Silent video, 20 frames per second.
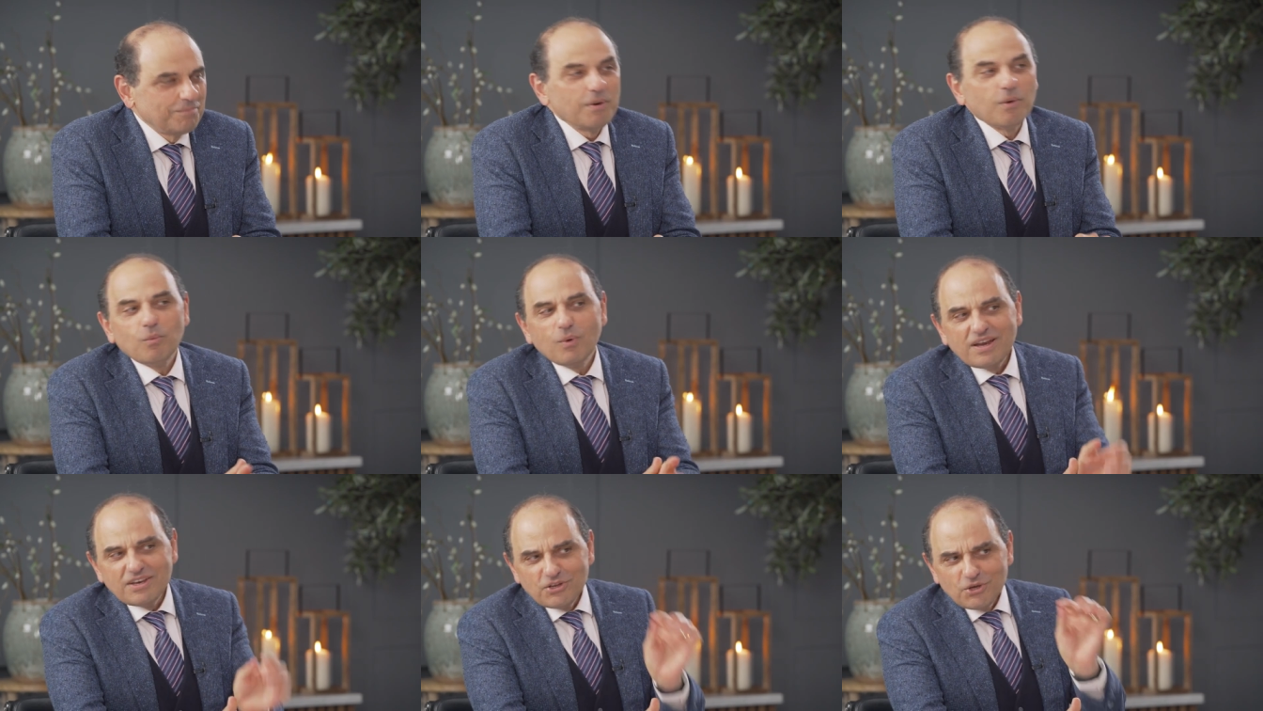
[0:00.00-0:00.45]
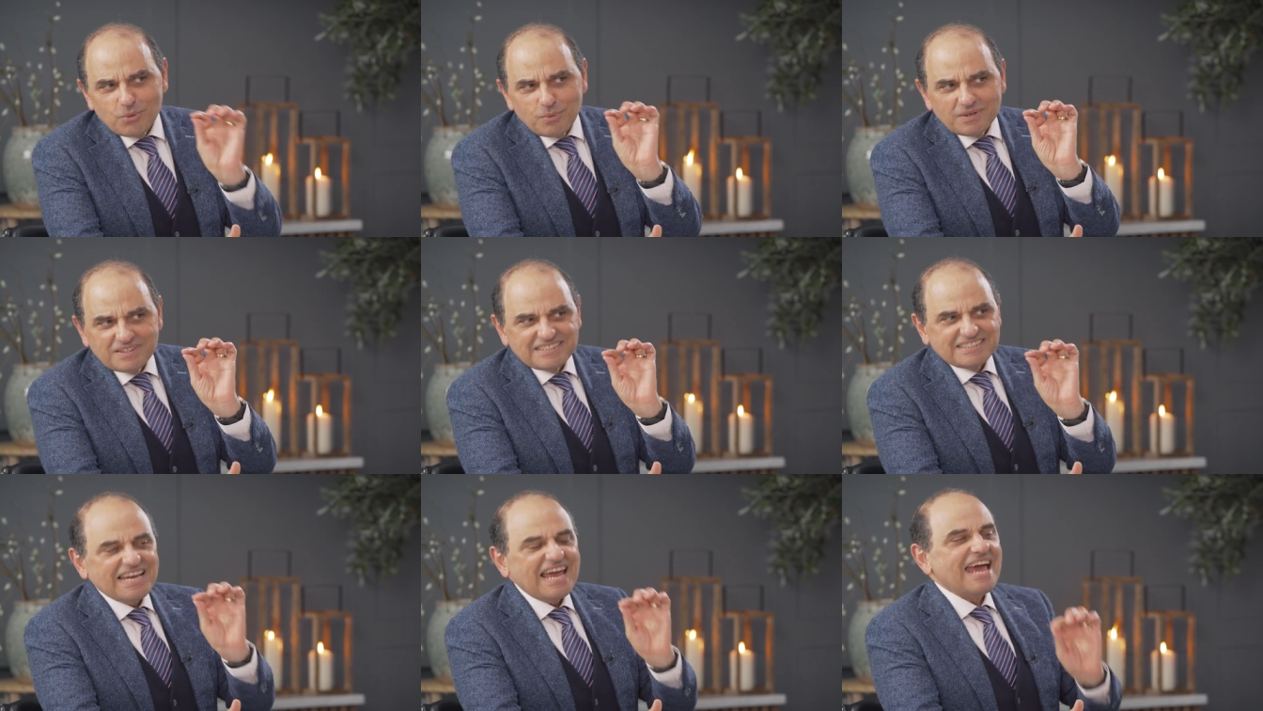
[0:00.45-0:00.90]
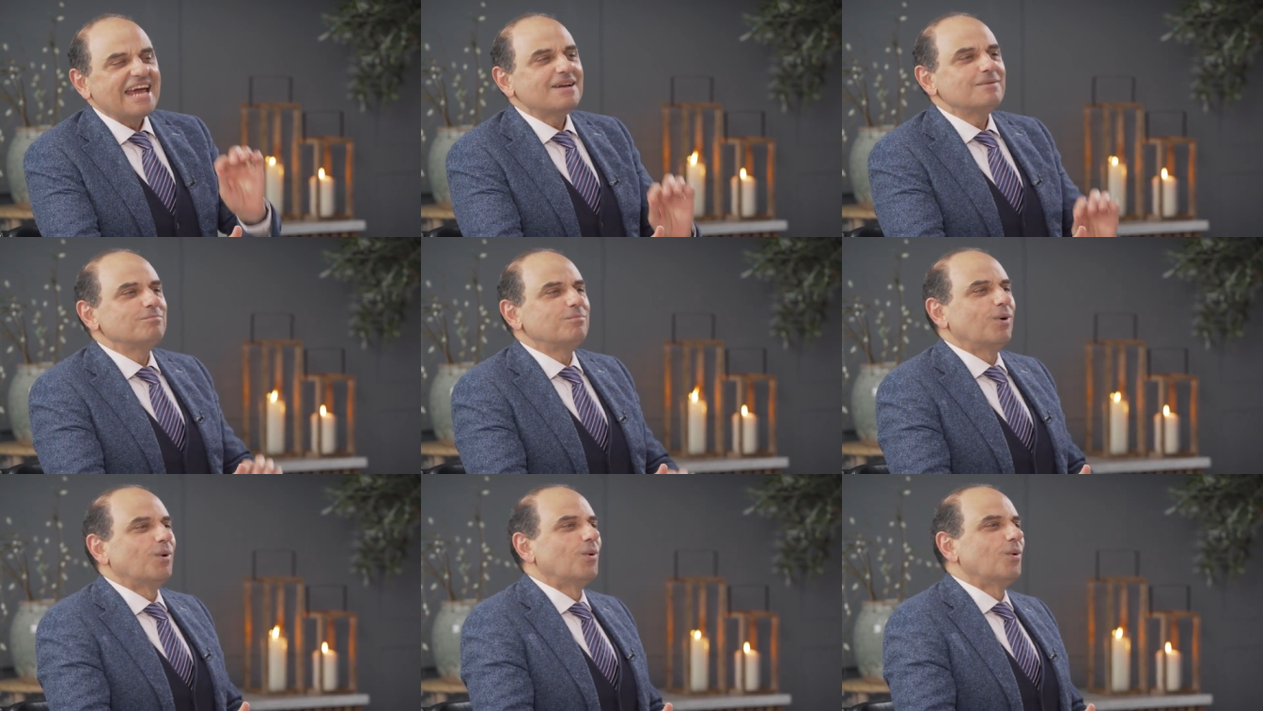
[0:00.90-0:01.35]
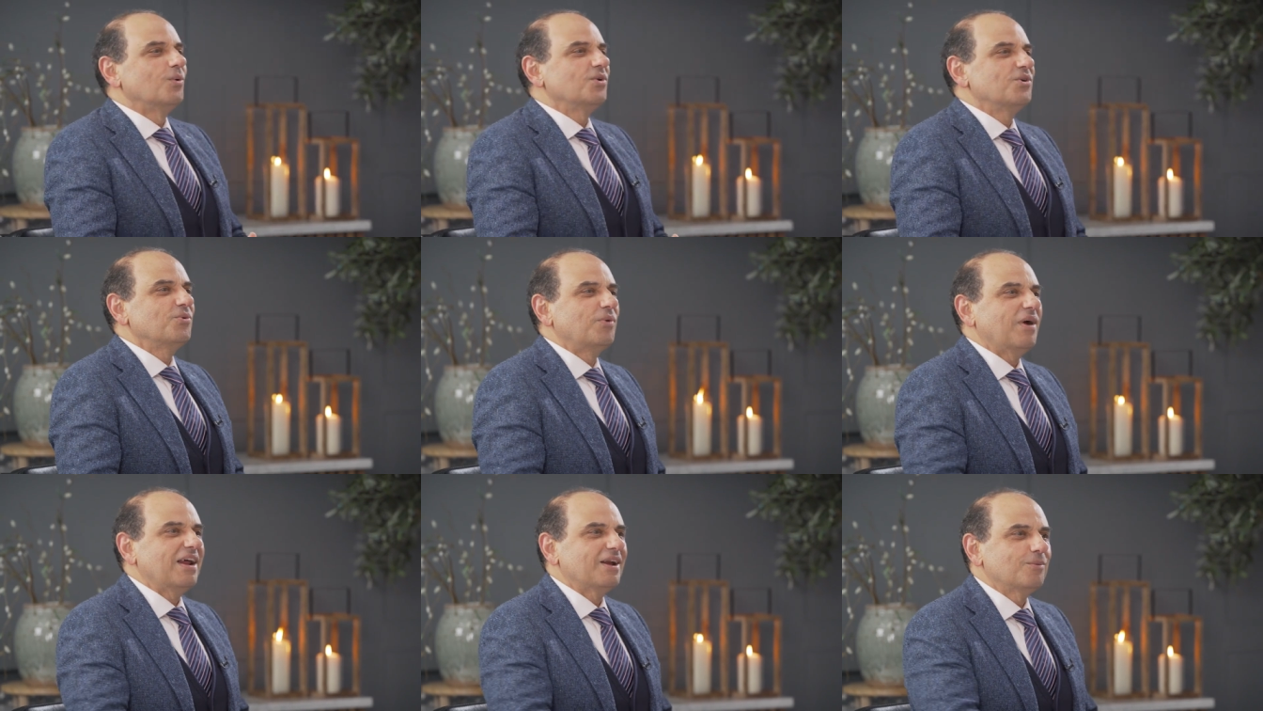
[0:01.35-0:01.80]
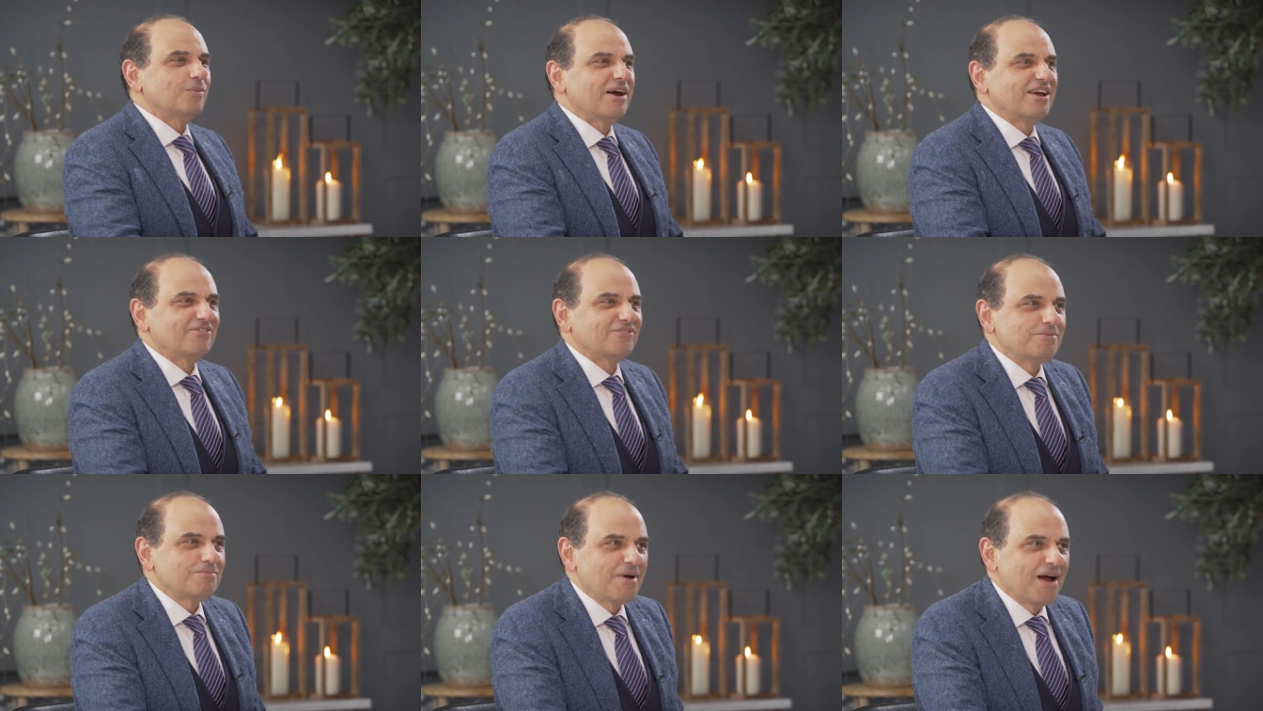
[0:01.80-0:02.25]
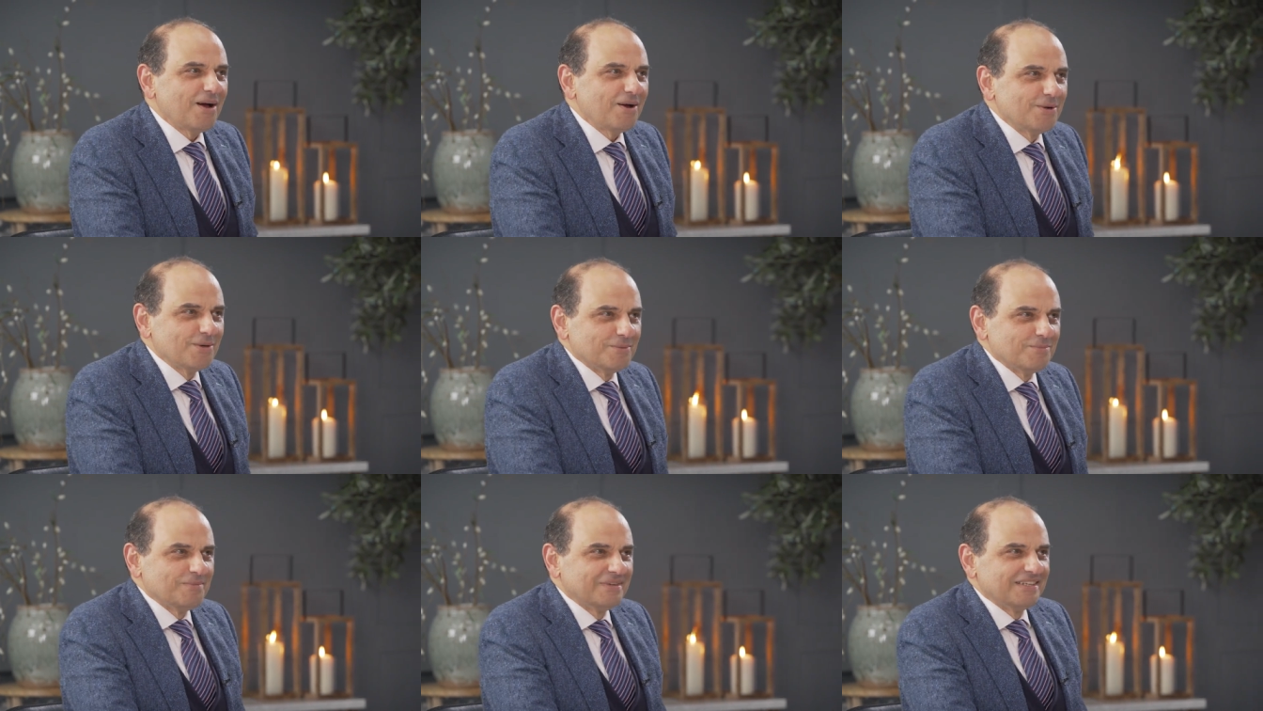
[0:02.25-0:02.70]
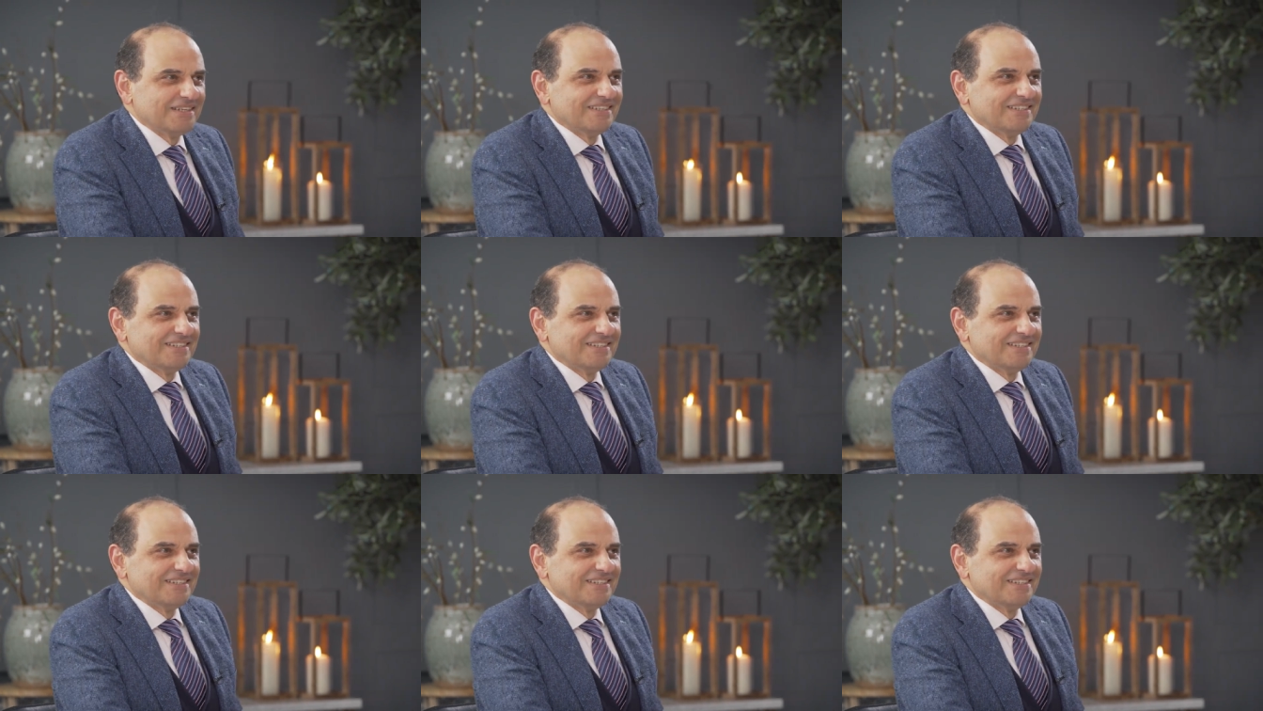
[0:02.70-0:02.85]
But when you were ten, Paul, you ran away from home.